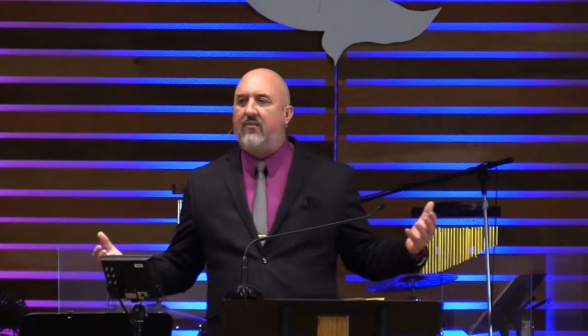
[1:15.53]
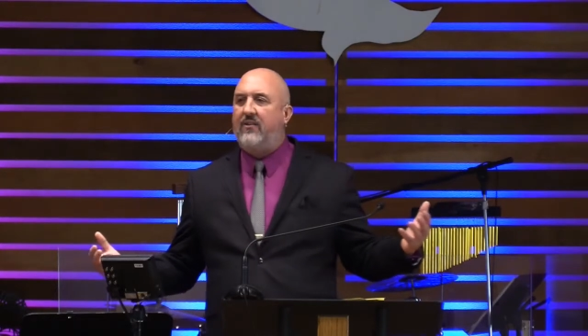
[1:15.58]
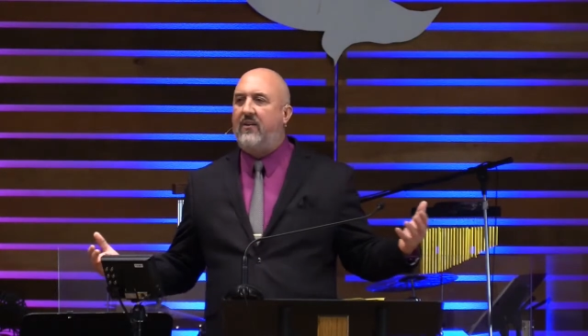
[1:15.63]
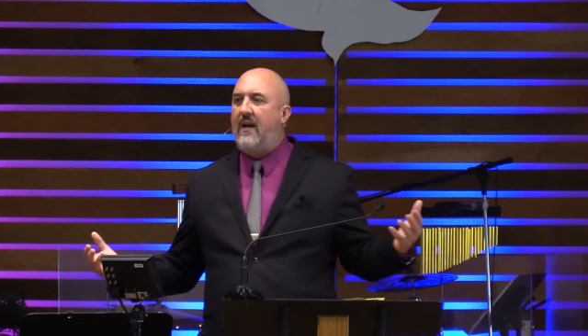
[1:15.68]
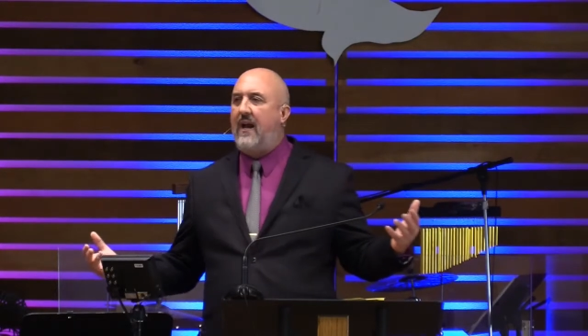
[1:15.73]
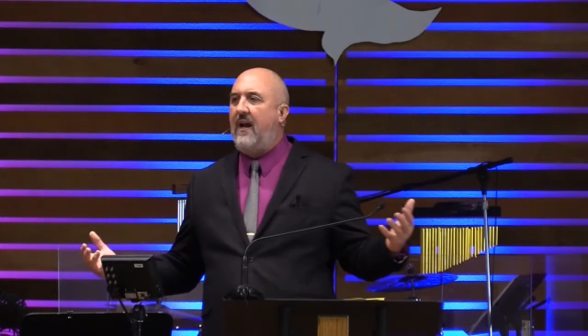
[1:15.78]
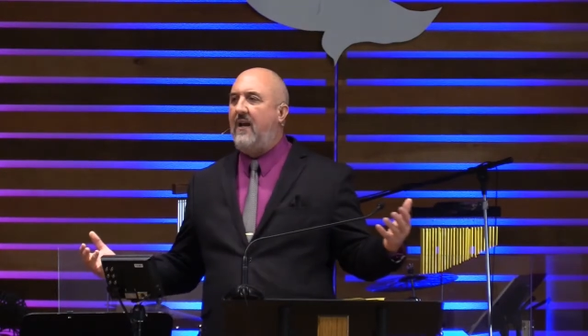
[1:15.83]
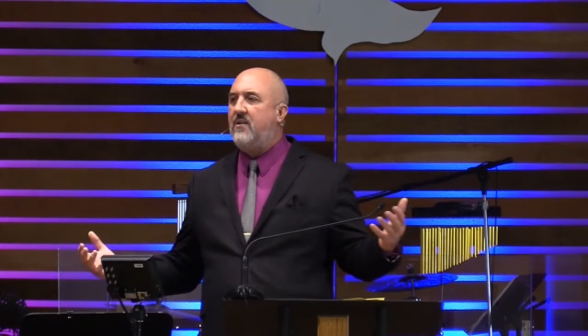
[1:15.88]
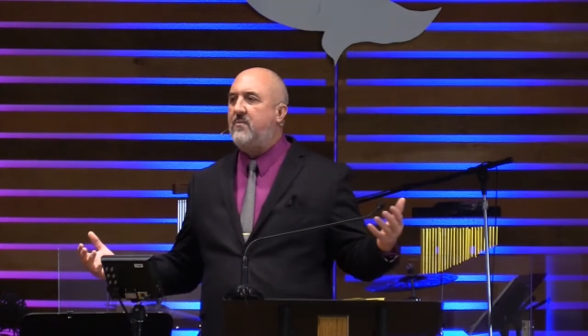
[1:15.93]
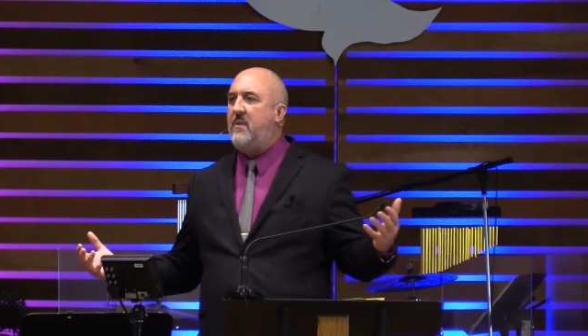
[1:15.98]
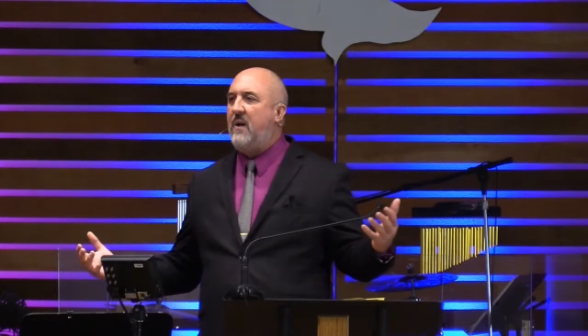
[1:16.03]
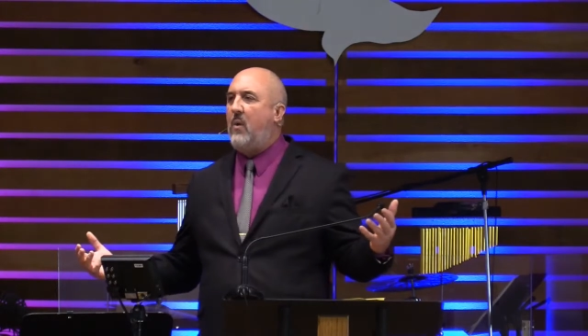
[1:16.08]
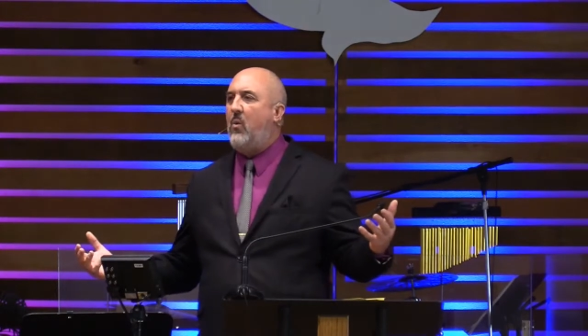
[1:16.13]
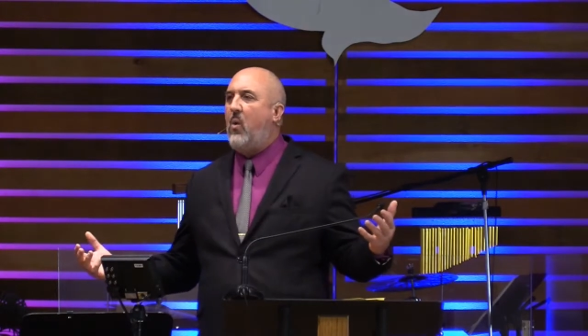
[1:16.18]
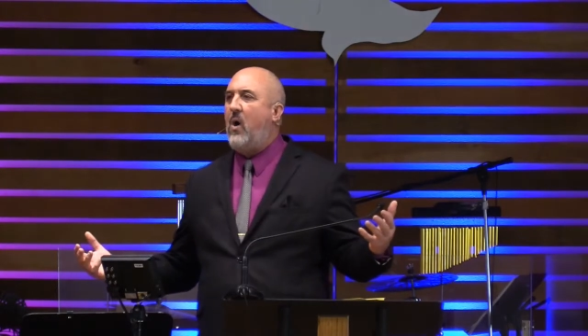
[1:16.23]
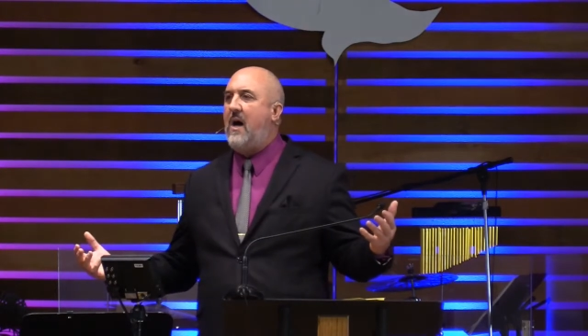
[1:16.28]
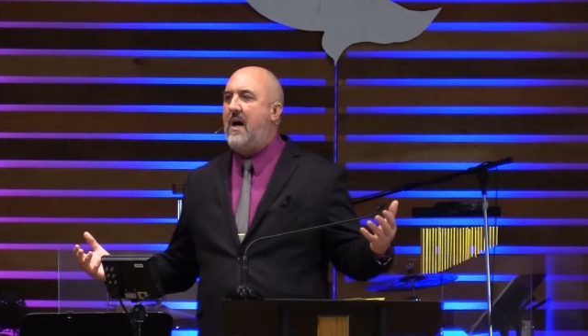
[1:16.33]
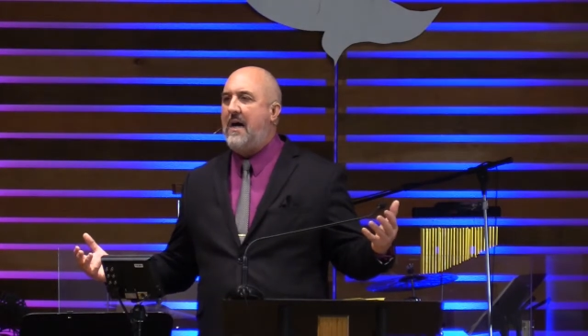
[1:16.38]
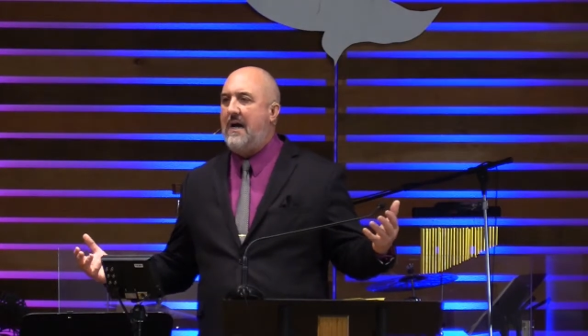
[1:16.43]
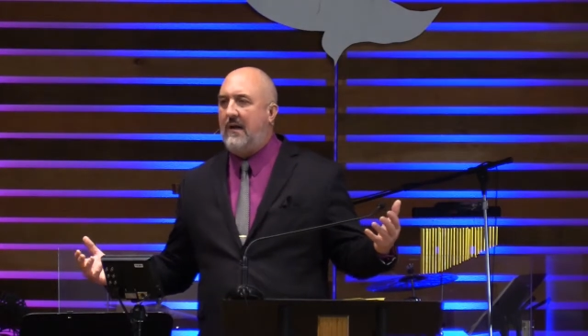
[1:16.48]
said, hey, it's been a
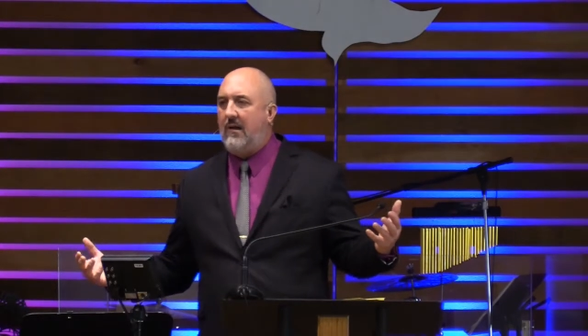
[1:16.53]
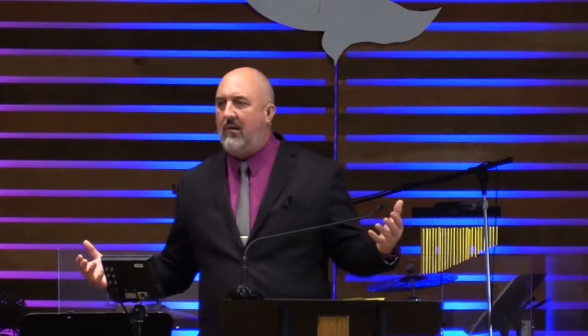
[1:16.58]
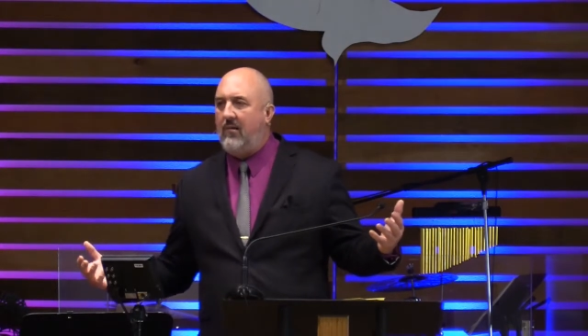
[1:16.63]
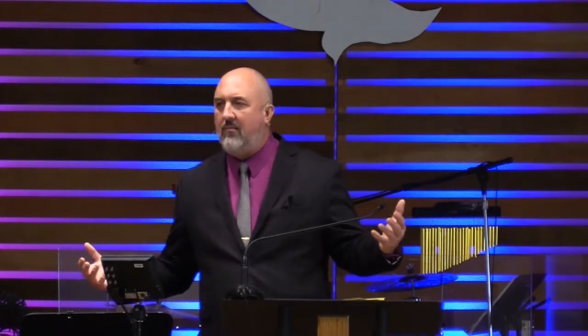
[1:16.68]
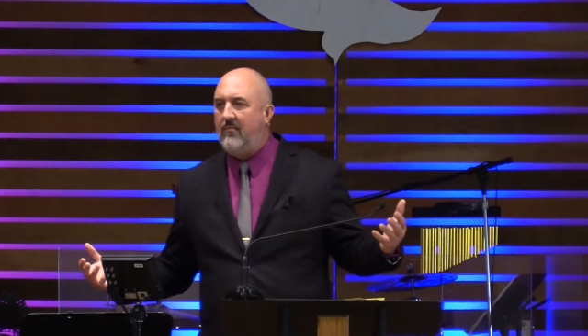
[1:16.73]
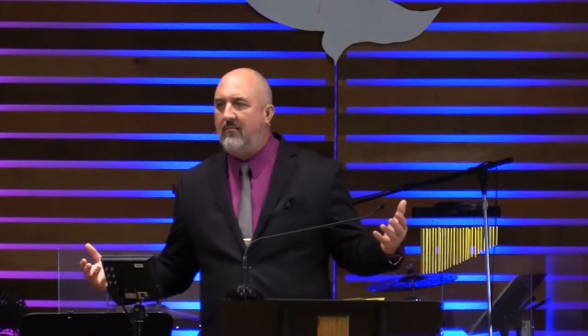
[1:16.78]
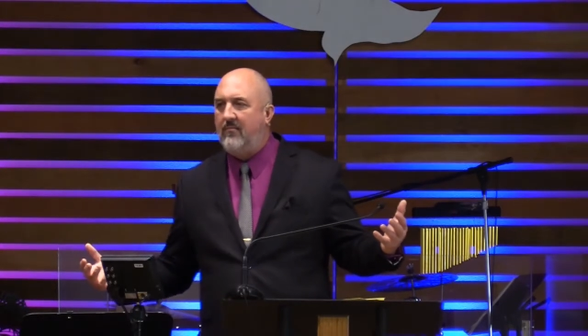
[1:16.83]
while.